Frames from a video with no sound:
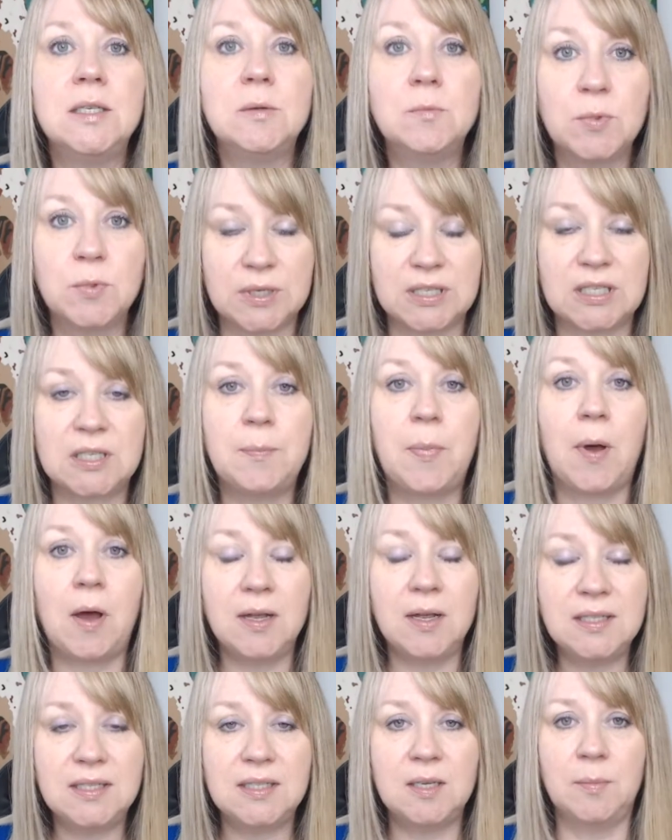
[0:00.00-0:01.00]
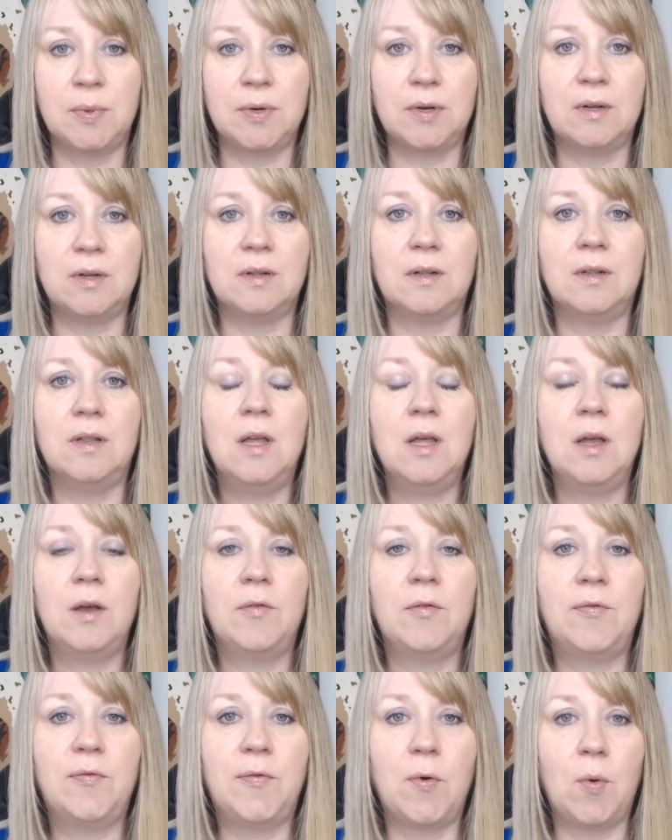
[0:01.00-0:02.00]
responsible
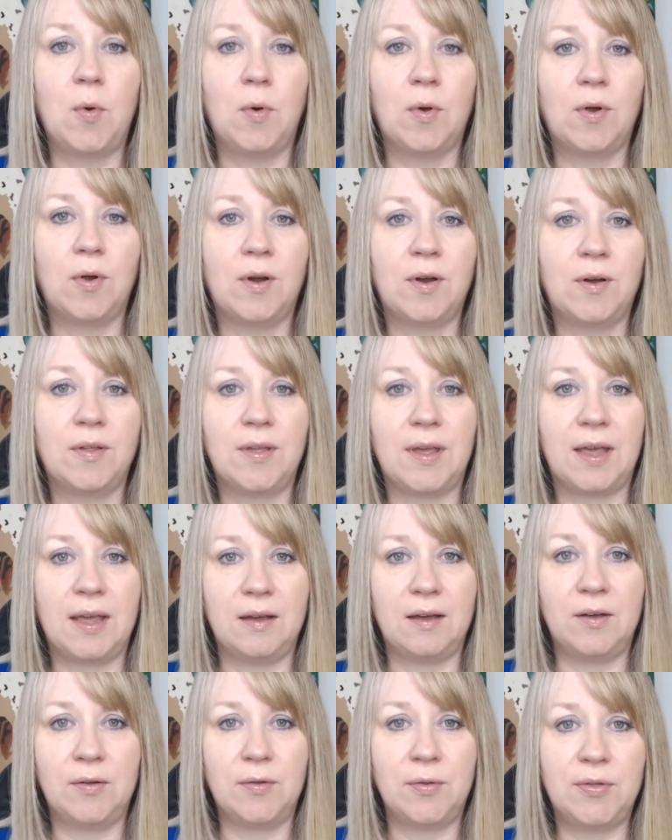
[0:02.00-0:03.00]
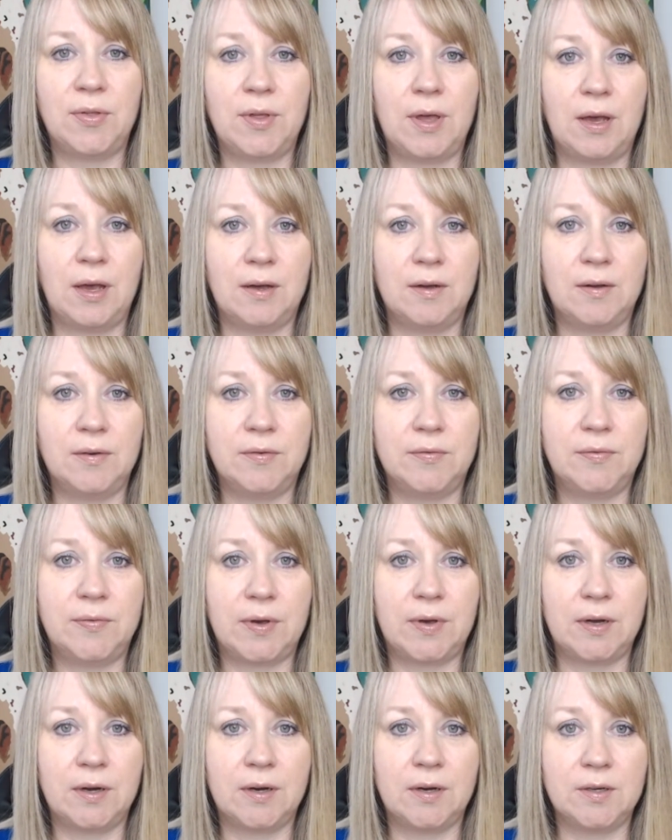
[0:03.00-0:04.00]
for the health of
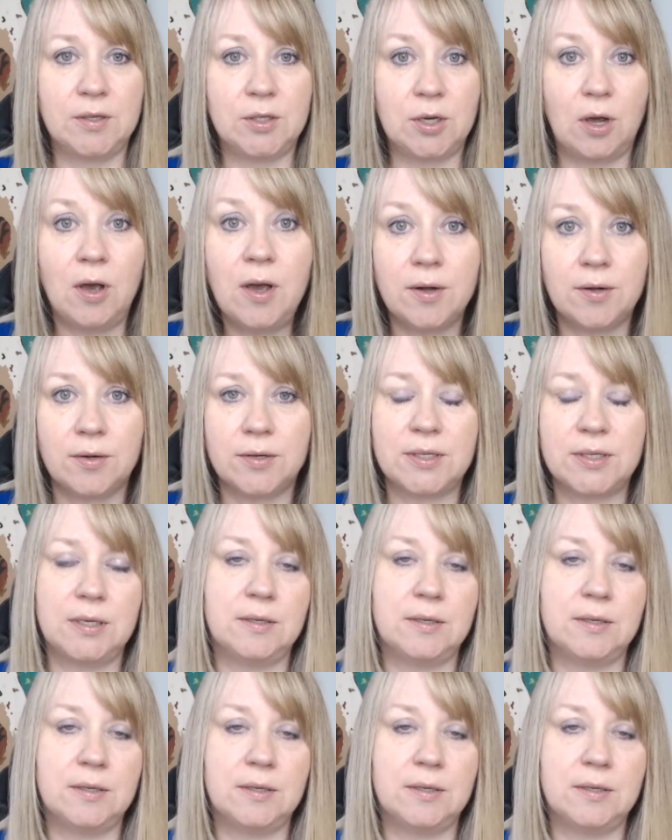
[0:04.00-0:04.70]
our daughters,